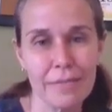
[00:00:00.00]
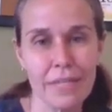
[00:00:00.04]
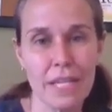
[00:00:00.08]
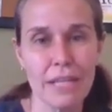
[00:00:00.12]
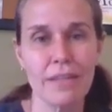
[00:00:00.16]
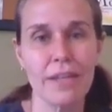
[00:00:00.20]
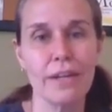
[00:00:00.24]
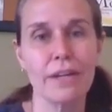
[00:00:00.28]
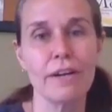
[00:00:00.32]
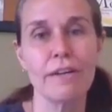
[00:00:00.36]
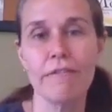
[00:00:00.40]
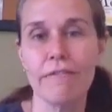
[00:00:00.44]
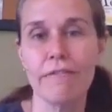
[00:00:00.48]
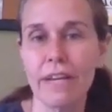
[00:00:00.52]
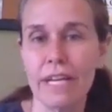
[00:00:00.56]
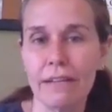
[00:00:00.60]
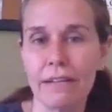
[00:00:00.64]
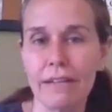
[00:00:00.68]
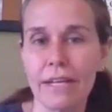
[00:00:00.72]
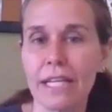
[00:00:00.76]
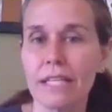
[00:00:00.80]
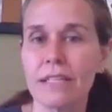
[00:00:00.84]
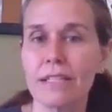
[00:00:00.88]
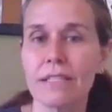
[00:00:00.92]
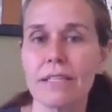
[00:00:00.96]
that their
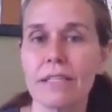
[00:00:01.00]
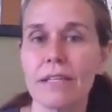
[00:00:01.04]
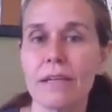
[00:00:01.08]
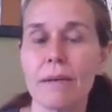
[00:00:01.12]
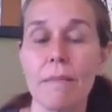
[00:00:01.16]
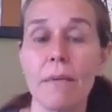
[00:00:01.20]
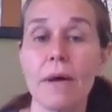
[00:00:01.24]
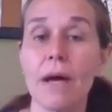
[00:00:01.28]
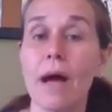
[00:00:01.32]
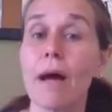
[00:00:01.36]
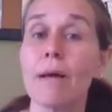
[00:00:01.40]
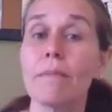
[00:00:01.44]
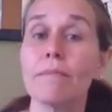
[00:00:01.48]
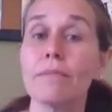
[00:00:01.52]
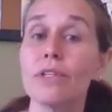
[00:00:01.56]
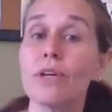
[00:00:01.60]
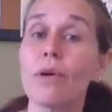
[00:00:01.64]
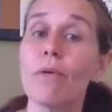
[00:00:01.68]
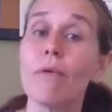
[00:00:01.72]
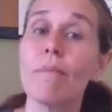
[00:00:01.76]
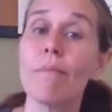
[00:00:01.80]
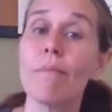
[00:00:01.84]
feelings don't